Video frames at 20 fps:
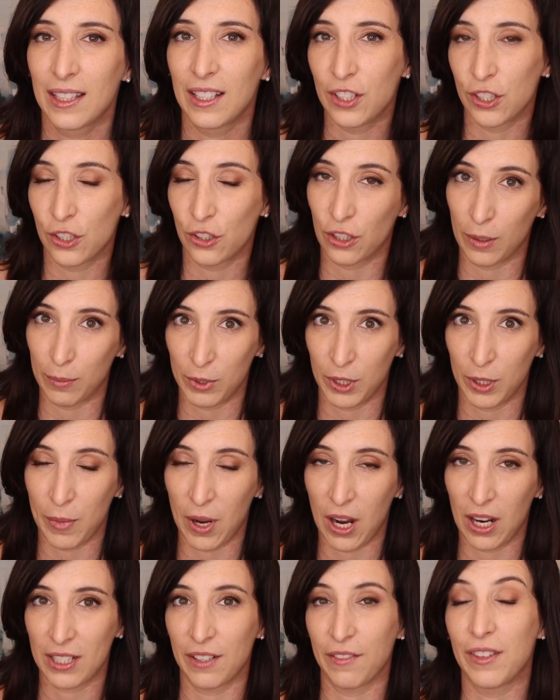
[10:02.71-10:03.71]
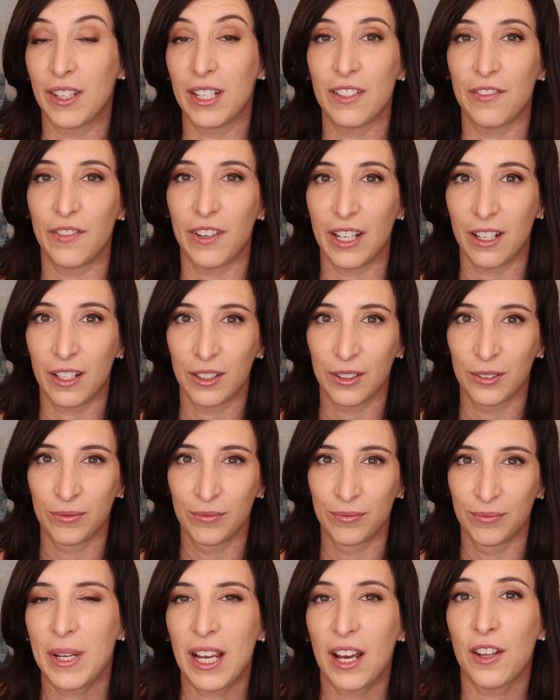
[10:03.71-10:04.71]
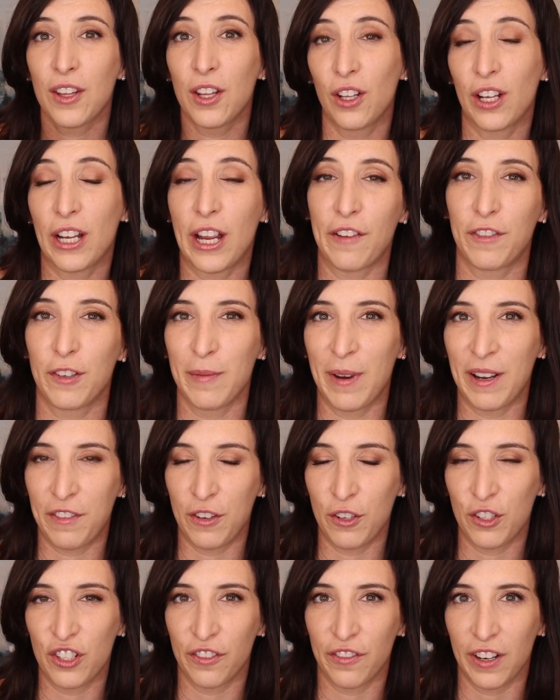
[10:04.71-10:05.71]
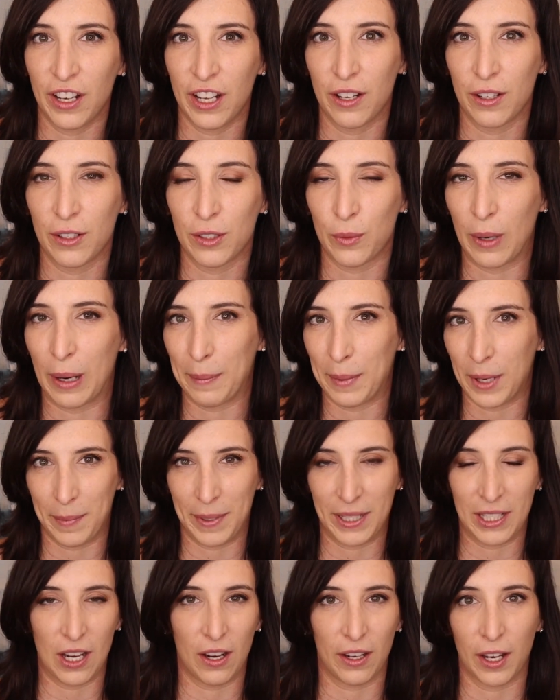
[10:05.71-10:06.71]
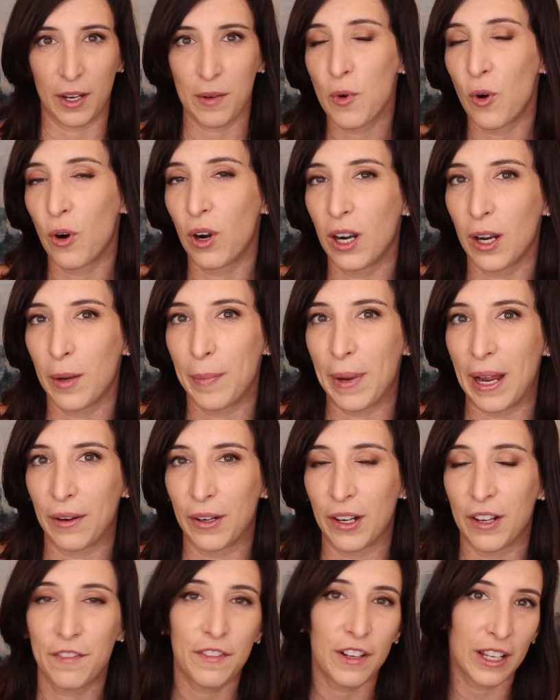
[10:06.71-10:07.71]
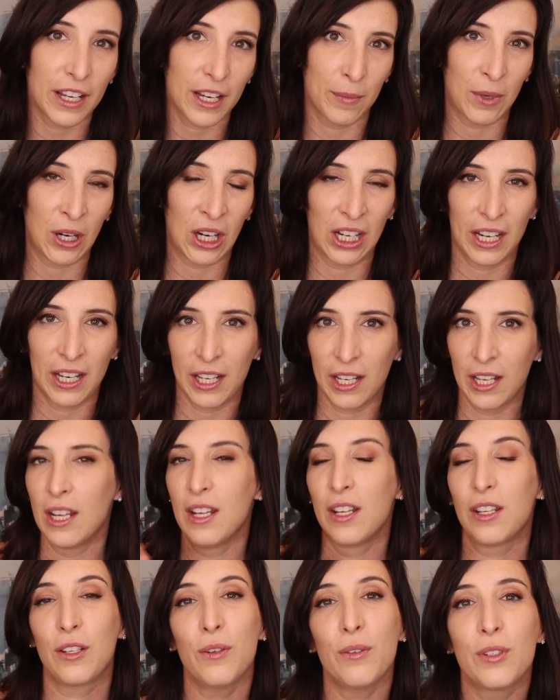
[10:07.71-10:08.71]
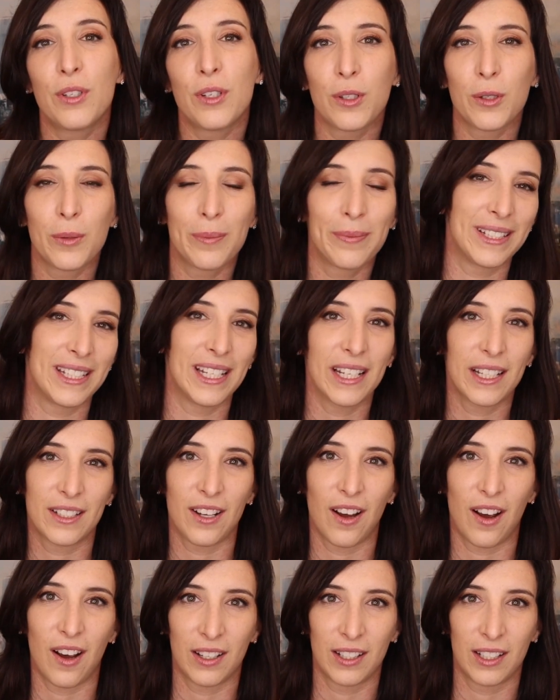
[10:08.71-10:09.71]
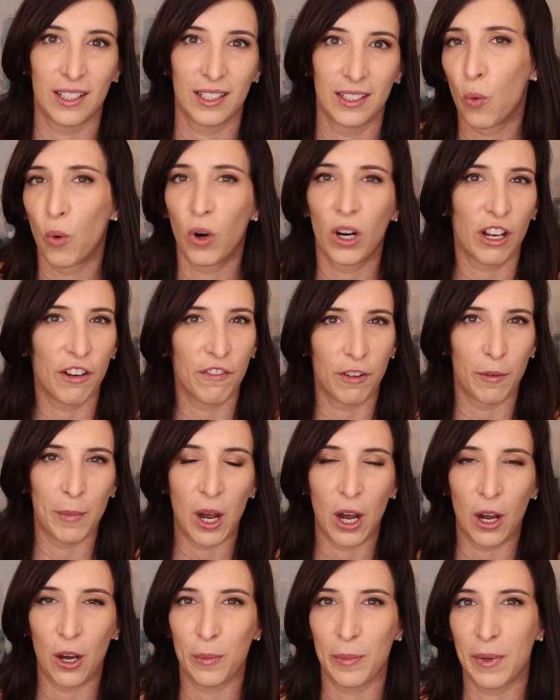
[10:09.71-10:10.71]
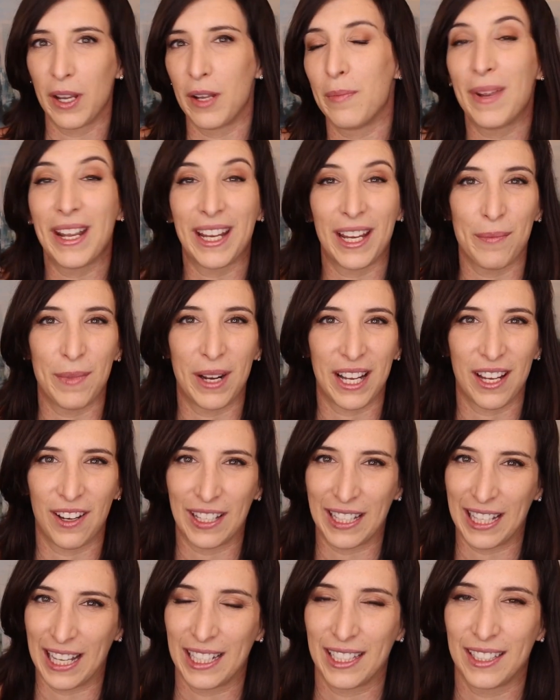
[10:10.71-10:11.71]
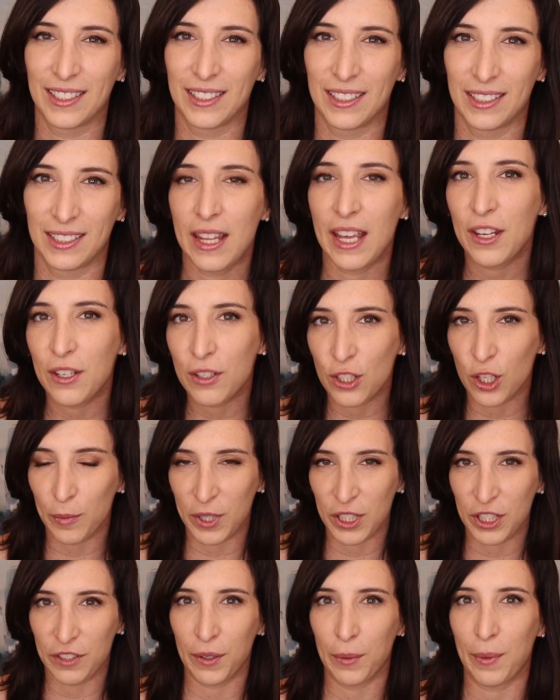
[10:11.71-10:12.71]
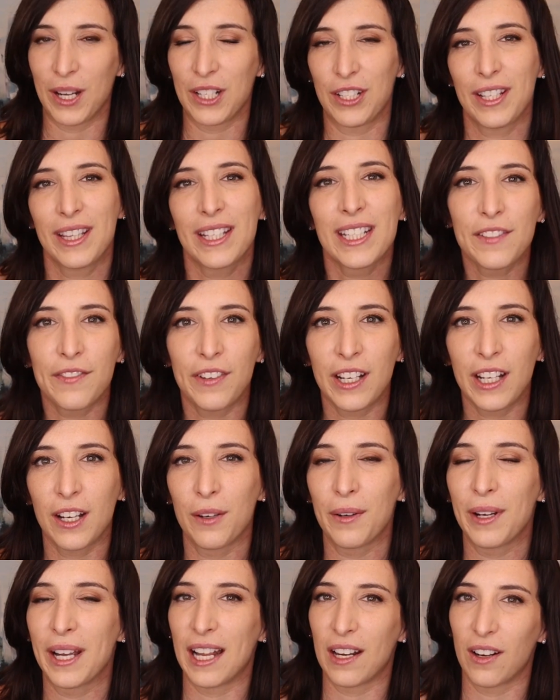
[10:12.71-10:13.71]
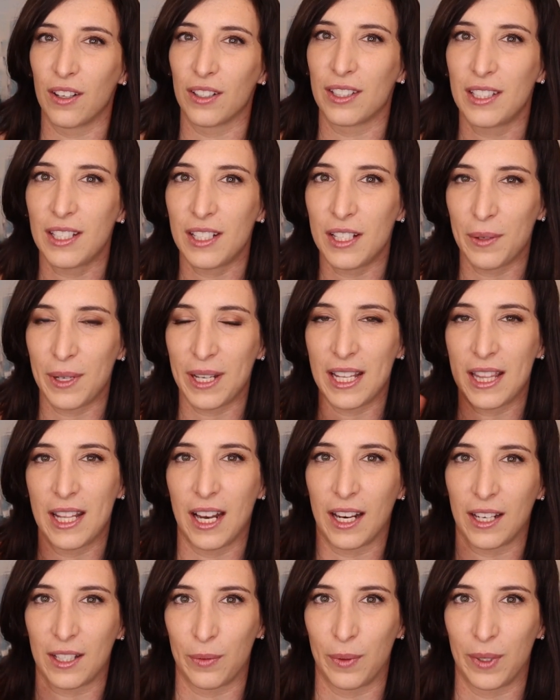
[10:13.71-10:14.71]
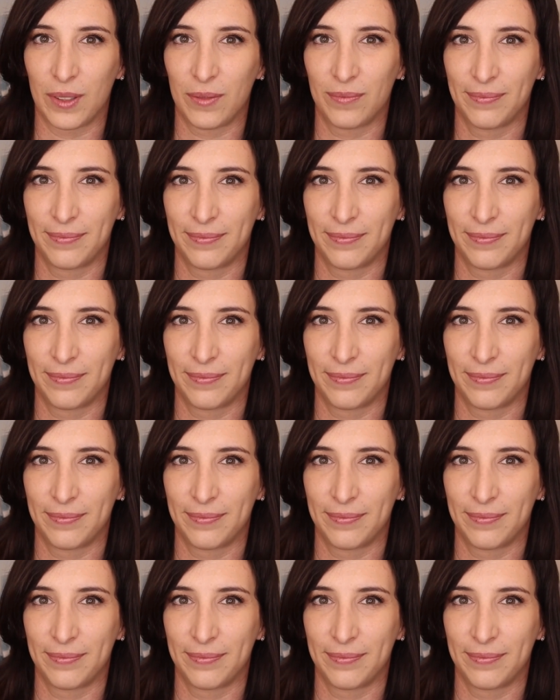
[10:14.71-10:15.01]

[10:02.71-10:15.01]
the description box of this video. Be on the lookout for my future videos where I'm going to be talking more about affiliate marketing, YouTube, TikTok, working from home, and making money online. Thank you so much for watching this video, and I'll see you in the next one.